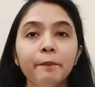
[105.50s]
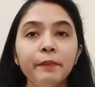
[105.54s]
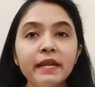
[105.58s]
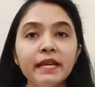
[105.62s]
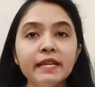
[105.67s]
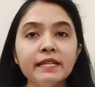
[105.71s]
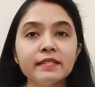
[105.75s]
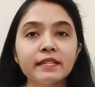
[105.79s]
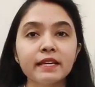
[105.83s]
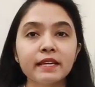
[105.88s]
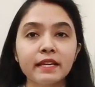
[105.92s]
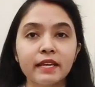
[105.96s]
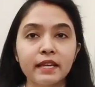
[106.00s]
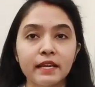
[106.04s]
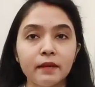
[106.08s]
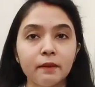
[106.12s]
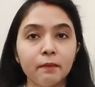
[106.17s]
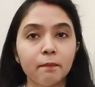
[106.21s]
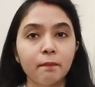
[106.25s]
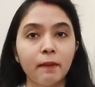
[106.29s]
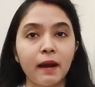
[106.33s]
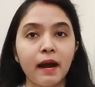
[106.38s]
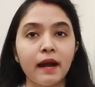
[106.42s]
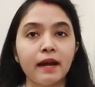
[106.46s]
BTech
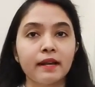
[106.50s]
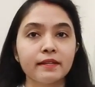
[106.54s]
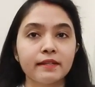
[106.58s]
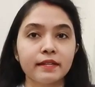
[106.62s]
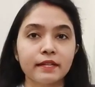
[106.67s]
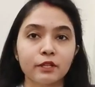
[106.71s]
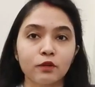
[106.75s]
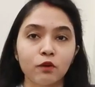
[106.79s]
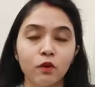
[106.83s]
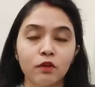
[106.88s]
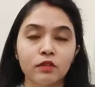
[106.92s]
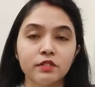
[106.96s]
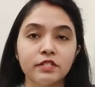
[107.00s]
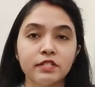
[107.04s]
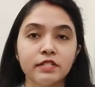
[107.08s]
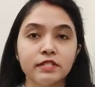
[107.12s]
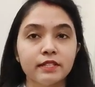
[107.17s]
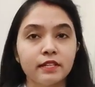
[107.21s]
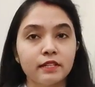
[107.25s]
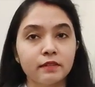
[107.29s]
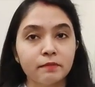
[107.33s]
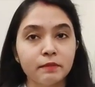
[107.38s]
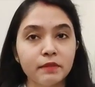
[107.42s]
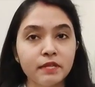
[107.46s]
in Biotechnology,
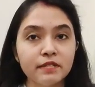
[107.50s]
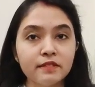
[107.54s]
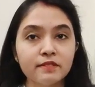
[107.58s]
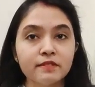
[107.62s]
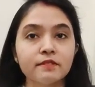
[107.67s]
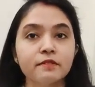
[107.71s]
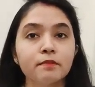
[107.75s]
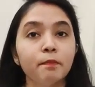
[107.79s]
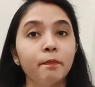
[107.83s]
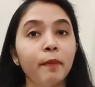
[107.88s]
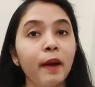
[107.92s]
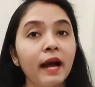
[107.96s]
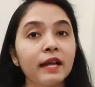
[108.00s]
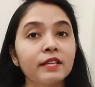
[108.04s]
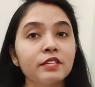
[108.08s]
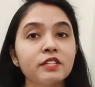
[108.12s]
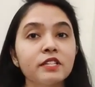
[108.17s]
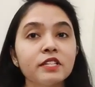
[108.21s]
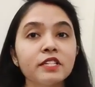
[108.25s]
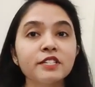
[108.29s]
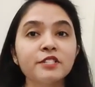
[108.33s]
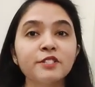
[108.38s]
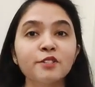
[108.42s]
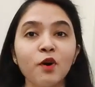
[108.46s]
that means
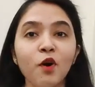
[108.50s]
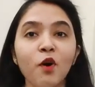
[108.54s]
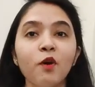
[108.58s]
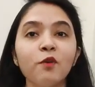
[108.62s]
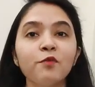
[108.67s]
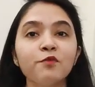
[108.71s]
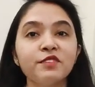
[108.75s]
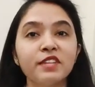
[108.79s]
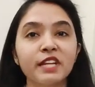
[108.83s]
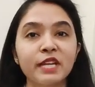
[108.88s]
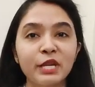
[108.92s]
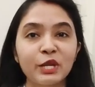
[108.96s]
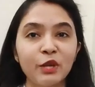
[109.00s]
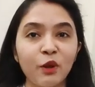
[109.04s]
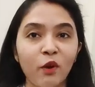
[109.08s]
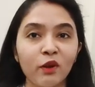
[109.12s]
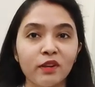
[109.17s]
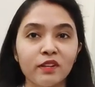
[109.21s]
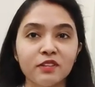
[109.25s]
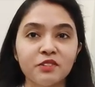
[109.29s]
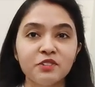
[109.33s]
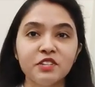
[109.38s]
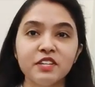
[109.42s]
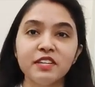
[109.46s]
Bachelors of
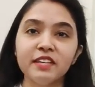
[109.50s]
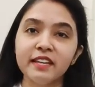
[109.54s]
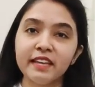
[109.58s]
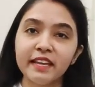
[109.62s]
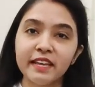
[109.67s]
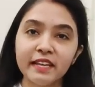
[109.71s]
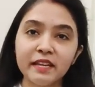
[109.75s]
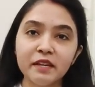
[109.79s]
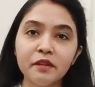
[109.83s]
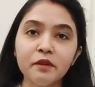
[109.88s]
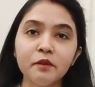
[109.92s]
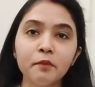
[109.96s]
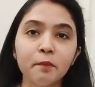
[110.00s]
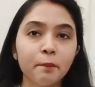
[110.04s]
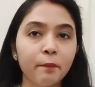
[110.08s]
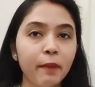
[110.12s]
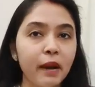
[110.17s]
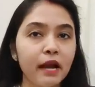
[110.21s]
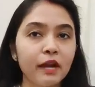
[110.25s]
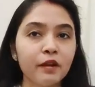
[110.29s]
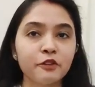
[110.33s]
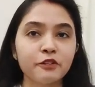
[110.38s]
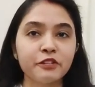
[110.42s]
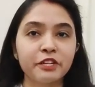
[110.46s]
Technology in
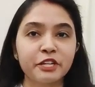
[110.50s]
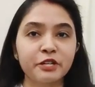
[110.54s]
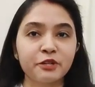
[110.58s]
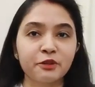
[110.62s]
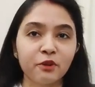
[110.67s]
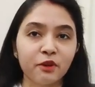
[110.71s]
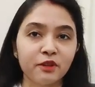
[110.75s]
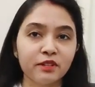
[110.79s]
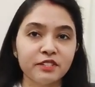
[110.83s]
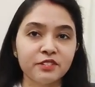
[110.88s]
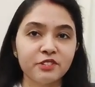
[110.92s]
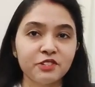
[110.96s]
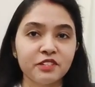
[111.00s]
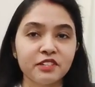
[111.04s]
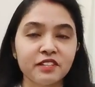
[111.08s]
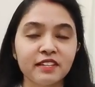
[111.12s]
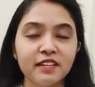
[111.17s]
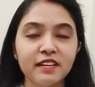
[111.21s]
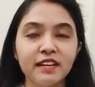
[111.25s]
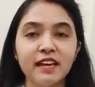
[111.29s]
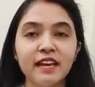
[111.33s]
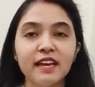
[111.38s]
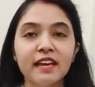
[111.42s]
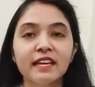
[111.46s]
Biotechnology.
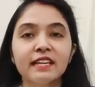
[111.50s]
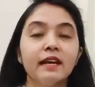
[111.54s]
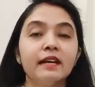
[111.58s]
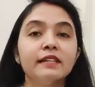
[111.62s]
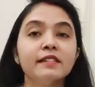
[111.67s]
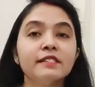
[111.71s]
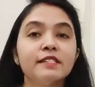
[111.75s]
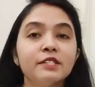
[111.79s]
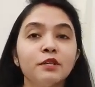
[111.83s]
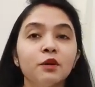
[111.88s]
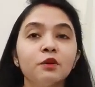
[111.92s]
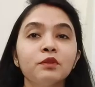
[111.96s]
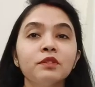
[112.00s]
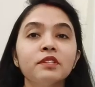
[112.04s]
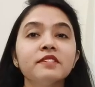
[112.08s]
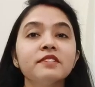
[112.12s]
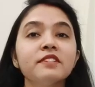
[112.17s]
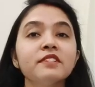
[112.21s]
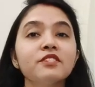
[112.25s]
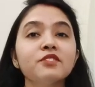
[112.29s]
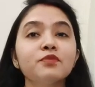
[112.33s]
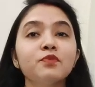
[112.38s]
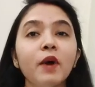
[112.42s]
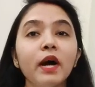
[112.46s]
So this
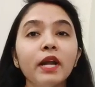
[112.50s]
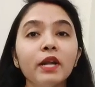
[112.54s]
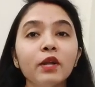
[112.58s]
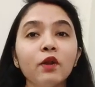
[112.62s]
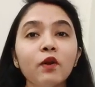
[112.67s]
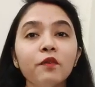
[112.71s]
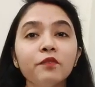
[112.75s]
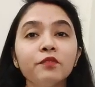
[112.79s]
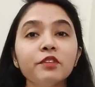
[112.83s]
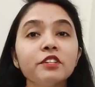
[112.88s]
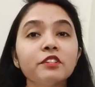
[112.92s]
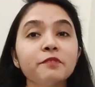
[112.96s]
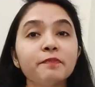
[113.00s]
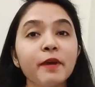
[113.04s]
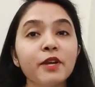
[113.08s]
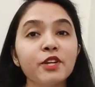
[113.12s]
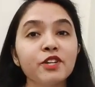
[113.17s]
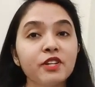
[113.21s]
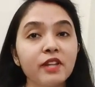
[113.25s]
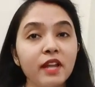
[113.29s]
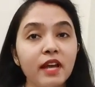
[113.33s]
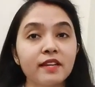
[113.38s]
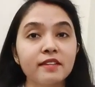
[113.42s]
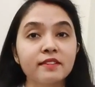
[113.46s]
is one of the
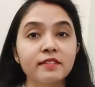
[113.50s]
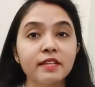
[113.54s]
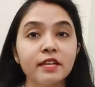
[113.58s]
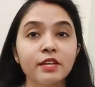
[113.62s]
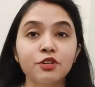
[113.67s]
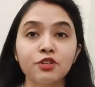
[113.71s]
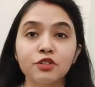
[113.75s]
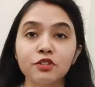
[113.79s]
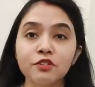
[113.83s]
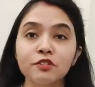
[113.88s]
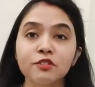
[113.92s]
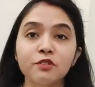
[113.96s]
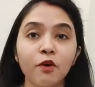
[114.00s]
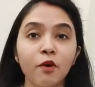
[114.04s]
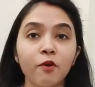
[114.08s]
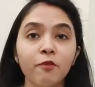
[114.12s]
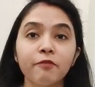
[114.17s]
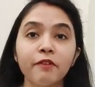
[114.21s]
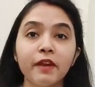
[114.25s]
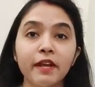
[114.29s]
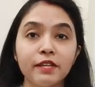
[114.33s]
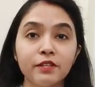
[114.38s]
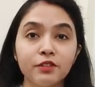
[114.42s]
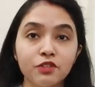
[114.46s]
specializations of
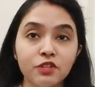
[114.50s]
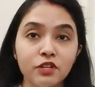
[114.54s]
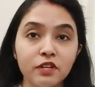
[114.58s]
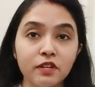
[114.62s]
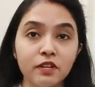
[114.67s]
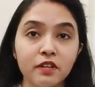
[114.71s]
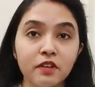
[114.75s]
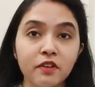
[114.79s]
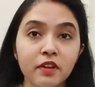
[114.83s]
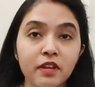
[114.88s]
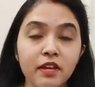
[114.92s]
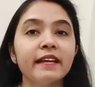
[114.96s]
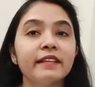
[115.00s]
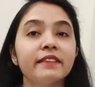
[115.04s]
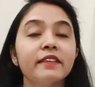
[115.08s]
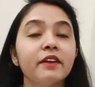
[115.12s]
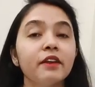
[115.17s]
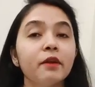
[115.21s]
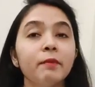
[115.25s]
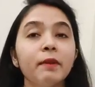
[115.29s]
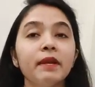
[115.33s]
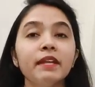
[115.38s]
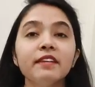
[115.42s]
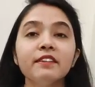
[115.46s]
engineering. Like there
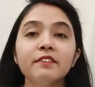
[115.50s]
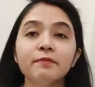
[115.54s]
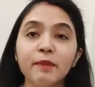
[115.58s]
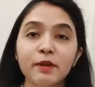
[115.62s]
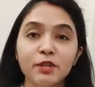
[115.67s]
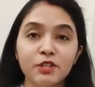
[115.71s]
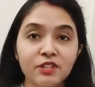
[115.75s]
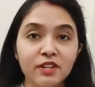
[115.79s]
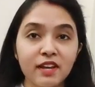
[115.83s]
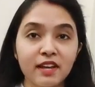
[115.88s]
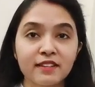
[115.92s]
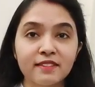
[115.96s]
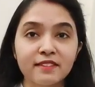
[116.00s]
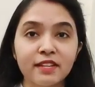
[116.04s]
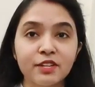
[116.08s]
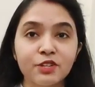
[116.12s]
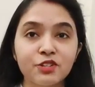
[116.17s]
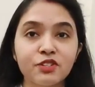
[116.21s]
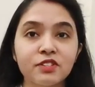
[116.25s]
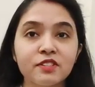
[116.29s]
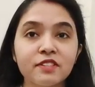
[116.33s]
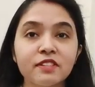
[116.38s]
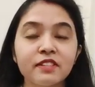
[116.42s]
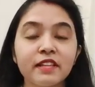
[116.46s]
are many
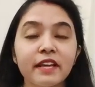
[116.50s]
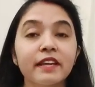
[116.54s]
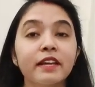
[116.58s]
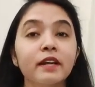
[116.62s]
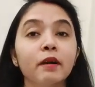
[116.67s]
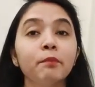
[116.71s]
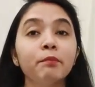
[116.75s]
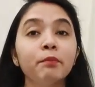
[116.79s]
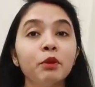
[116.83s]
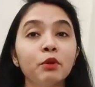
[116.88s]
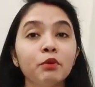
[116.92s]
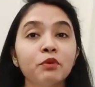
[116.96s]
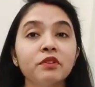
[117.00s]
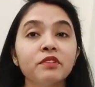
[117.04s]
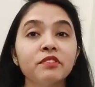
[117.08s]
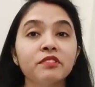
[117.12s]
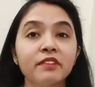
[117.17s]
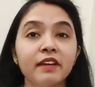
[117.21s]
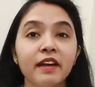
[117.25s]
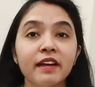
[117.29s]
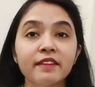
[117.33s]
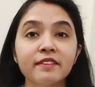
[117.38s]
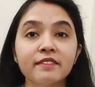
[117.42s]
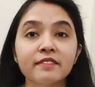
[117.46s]
specializations like computer
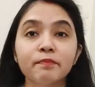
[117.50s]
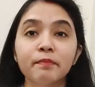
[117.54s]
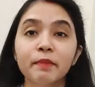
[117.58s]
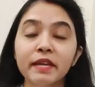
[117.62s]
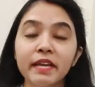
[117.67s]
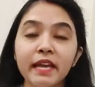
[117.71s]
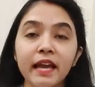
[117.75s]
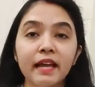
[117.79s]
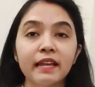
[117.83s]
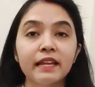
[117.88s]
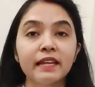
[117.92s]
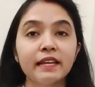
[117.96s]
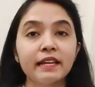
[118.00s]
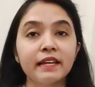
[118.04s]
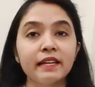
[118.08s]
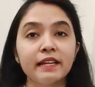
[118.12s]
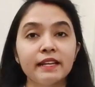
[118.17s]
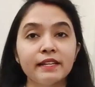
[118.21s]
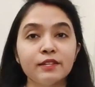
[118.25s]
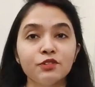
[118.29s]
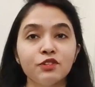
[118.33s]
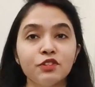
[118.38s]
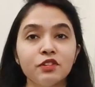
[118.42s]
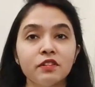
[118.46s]
science, mechanical
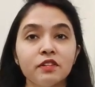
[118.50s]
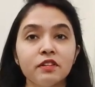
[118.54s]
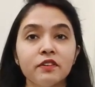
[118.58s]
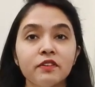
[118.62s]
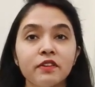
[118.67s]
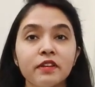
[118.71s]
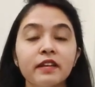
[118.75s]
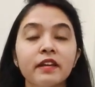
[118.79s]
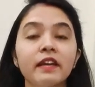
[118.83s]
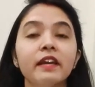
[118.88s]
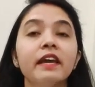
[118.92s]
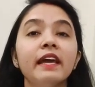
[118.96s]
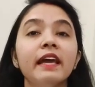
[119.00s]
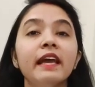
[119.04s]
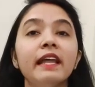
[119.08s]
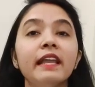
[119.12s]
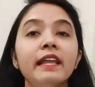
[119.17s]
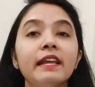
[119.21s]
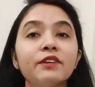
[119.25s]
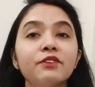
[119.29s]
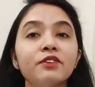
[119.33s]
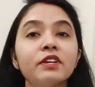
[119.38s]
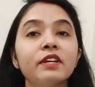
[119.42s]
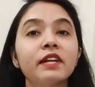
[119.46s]
engineering,
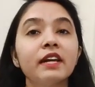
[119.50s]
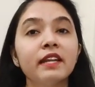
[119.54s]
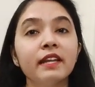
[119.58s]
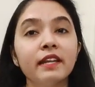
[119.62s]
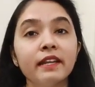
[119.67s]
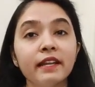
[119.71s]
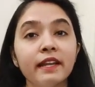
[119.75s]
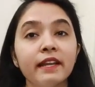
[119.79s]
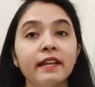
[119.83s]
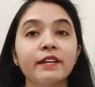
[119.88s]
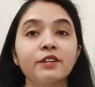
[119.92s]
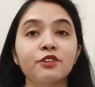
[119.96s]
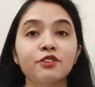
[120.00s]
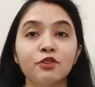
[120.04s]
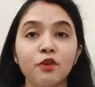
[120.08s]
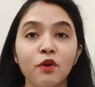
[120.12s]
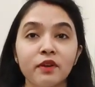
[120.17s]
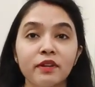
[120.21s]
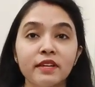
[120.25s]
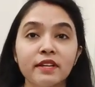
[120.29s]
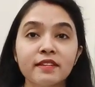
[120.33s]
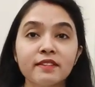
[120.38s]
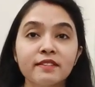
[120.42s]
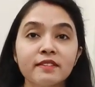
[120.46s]
electrical and
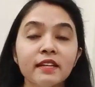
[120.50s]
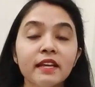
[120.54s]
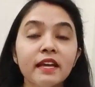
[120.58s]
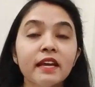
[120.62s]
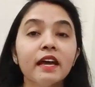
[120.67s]
electronics,